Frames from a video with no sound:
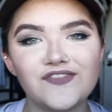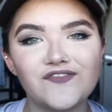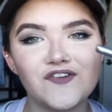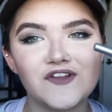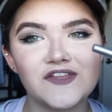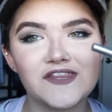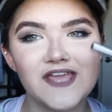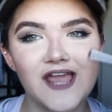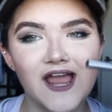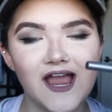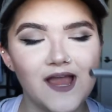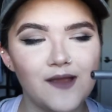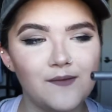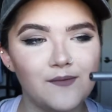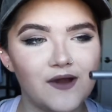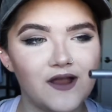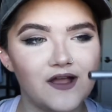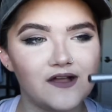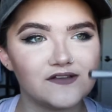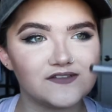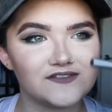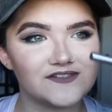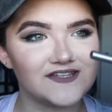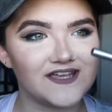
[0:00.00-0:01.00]
For the
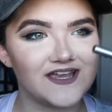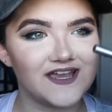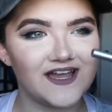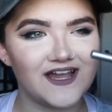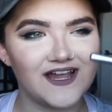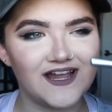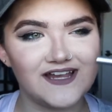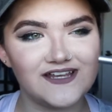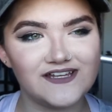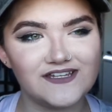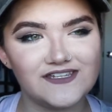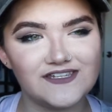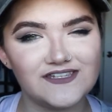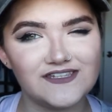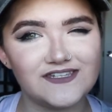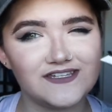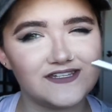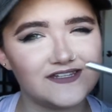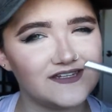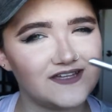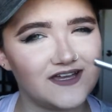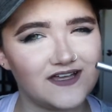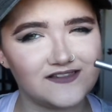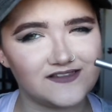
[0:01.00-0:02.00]
eyebrows, I
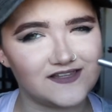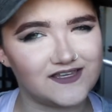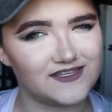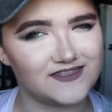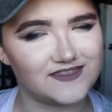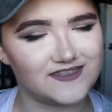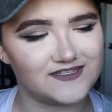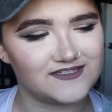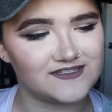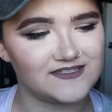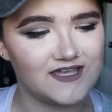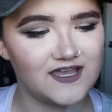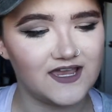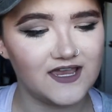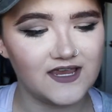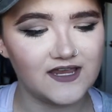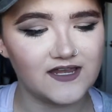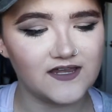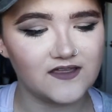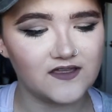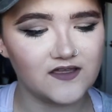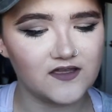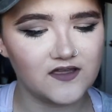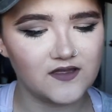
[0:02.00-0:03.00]
did not like this
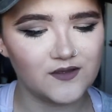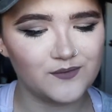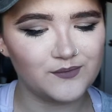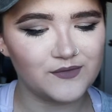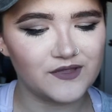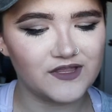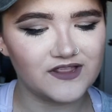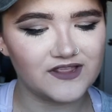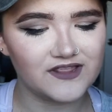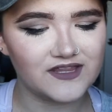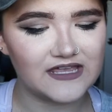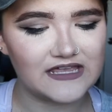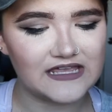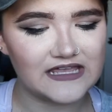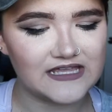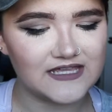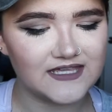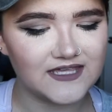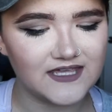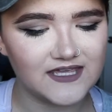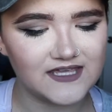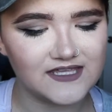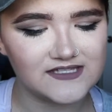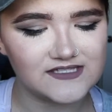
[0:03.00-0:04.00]
item. Like,
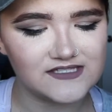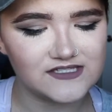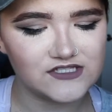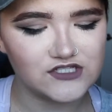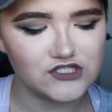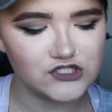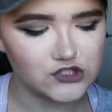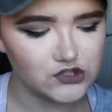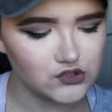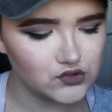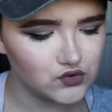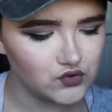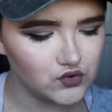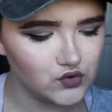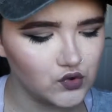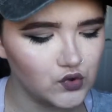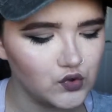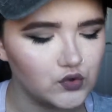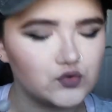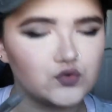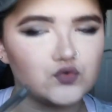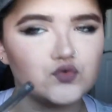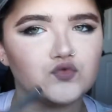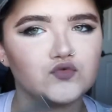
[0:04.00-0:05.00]
it's
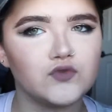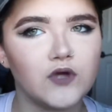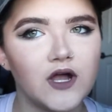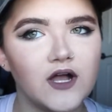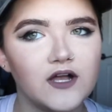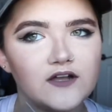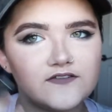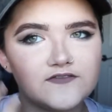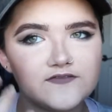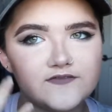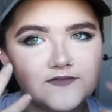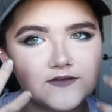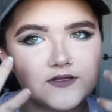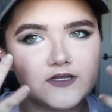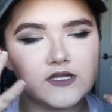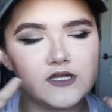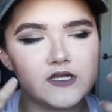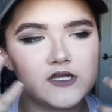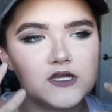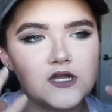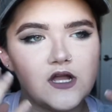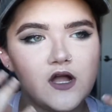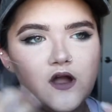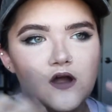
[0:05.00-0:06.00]
too rough
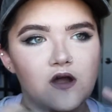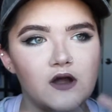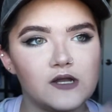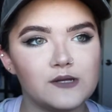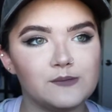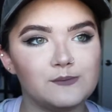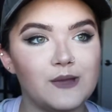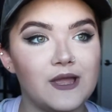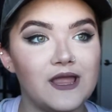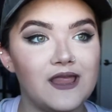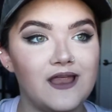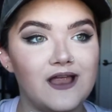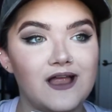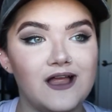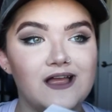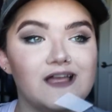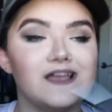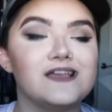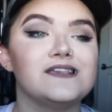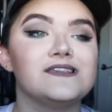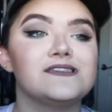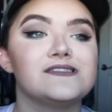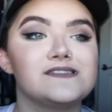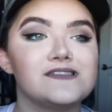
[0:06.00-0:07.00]
on my
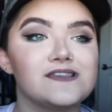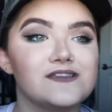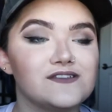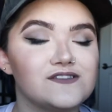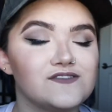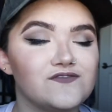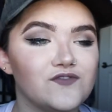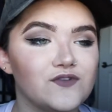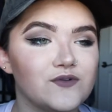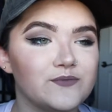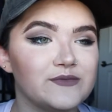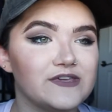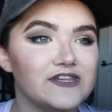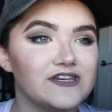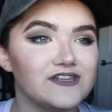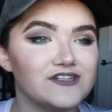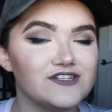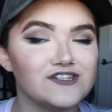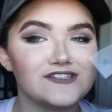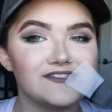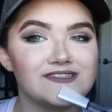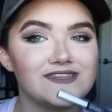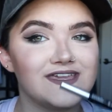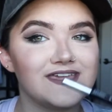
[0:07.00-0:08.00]
eyes for me to
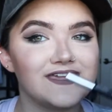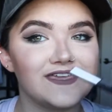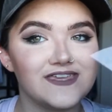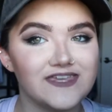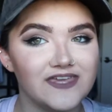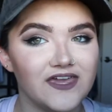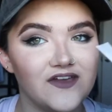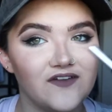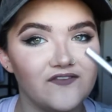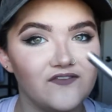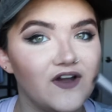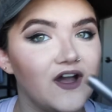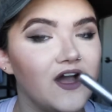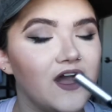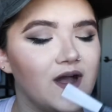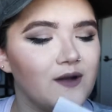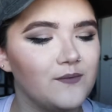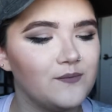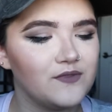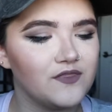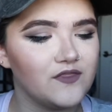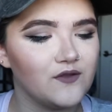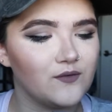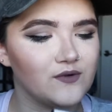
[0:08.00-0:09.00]
just like give
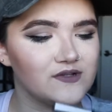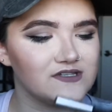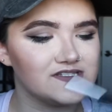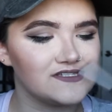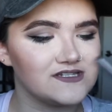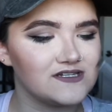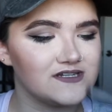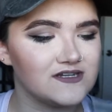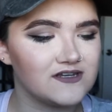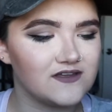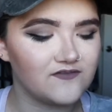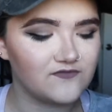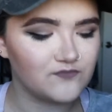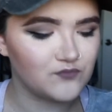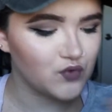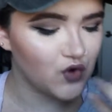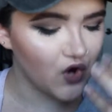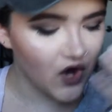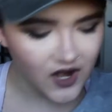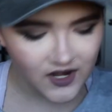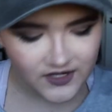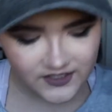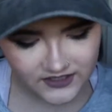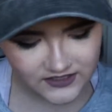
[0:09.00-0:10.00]
up. There wasn't enough
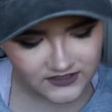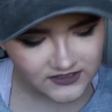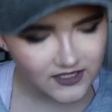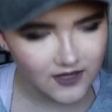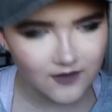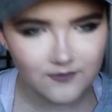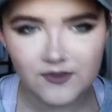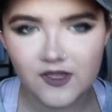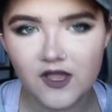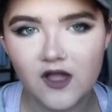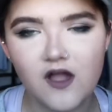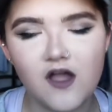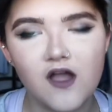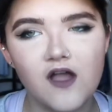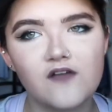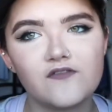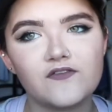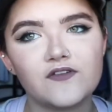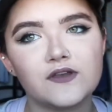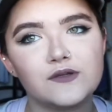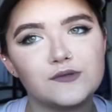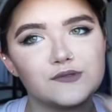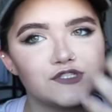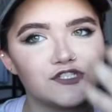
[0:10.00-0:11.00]
product coming off
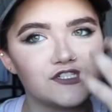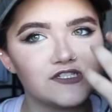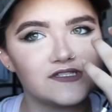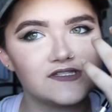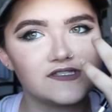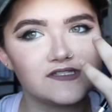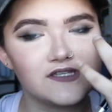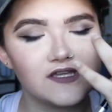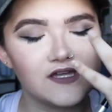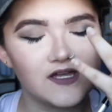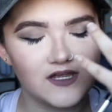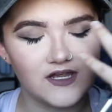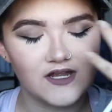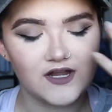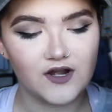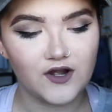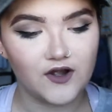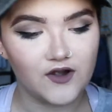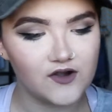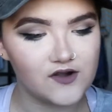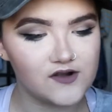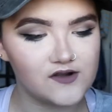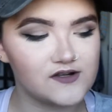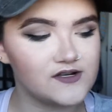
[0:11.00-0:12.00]
and it was just
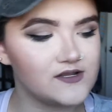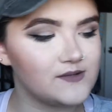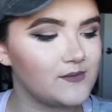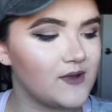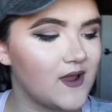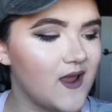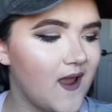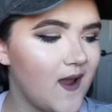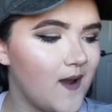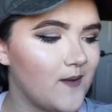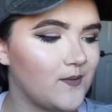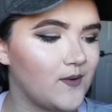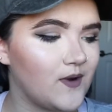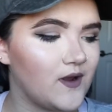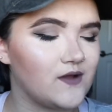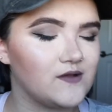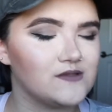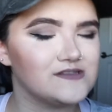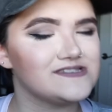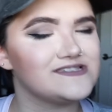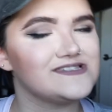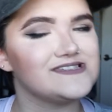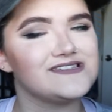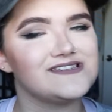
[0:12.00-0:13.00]
hurting my
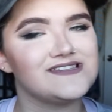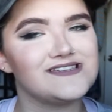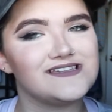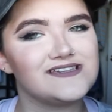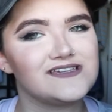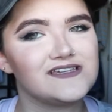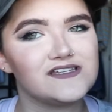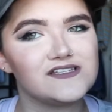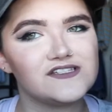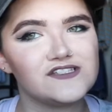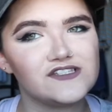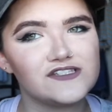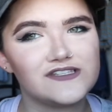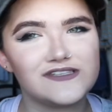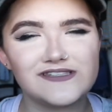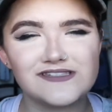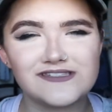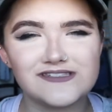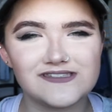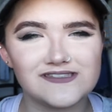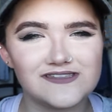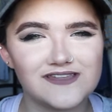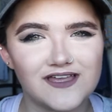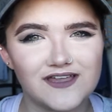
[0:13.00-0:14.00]
eyebrows. It's
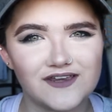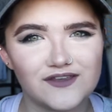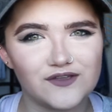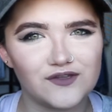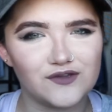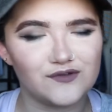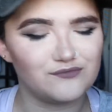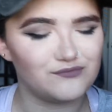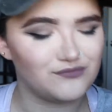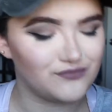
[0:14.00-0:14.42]
just not a good